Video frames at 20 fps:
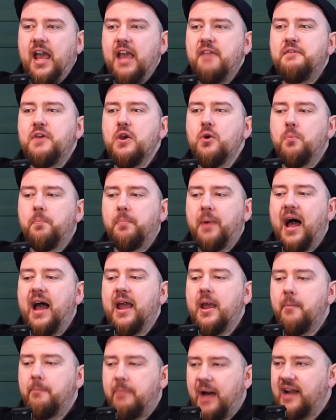if you
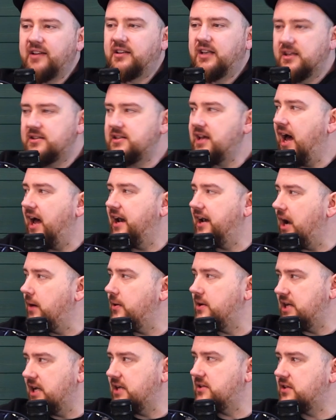buy a bad guitar
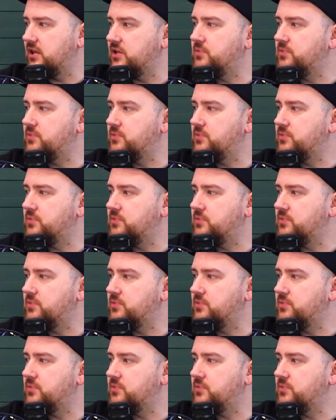nowadays